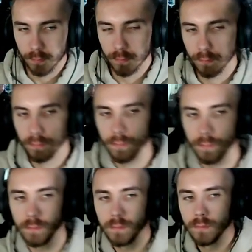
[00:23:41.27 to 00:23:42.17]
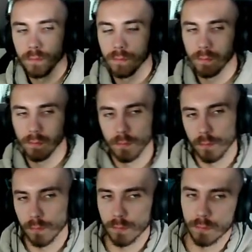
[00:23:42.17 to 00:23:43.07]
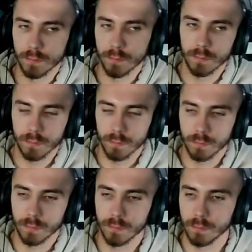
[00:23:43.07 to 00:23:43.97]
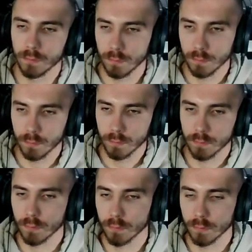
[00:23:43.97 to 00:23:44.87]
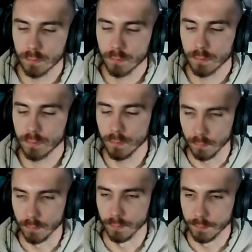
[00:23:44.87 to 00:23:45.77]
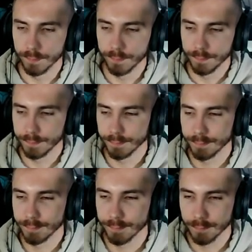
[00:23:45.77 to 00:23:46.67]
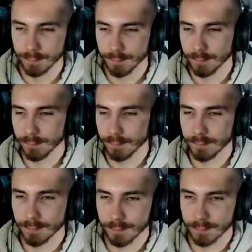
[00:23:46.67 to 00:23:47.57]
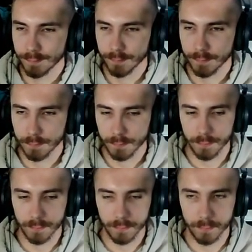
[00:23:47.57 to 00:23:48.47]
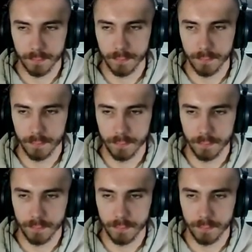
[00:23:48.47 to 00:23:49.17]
[no speech]